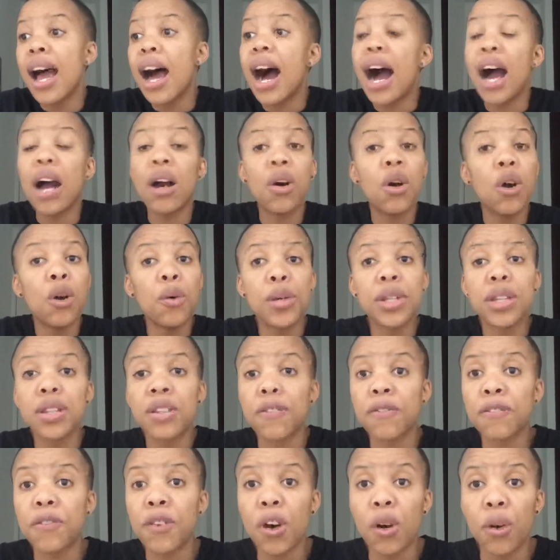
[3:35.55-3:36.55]
I go with the
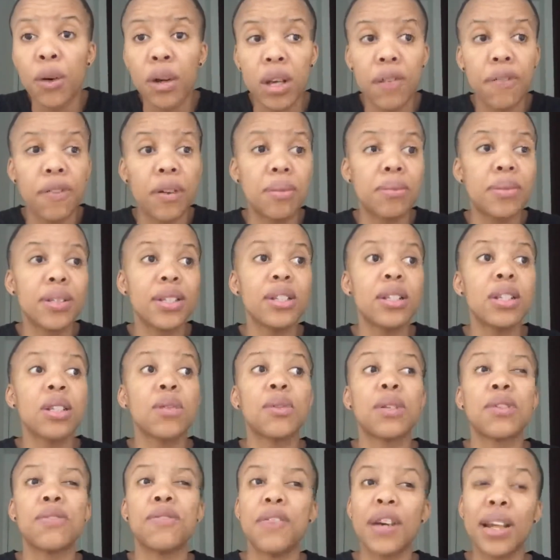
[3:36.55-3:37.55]
flow. If I'm sitting
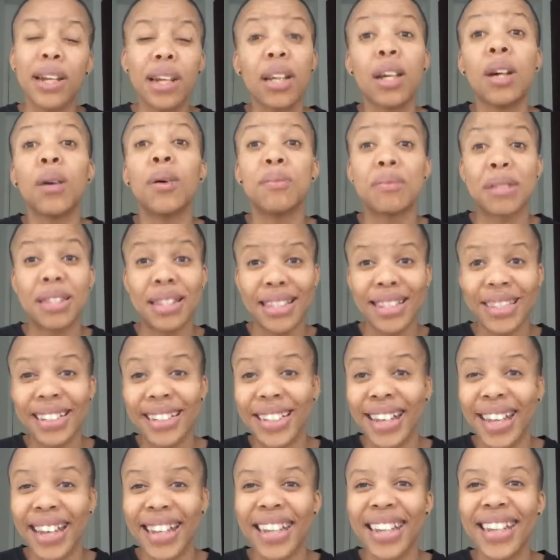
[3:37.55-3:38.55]
with Venda, I'm still
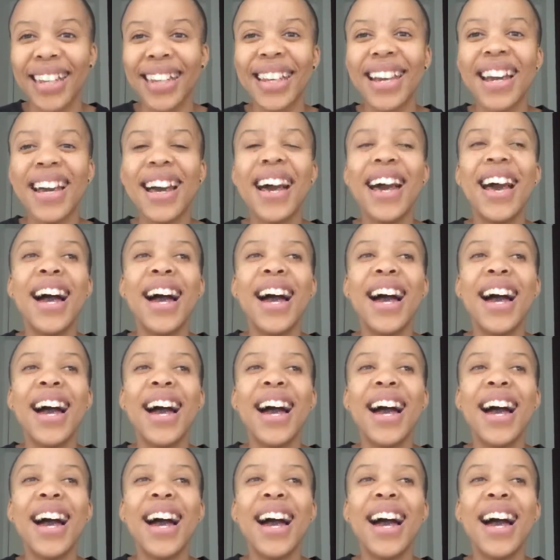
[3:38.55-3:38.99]
learning.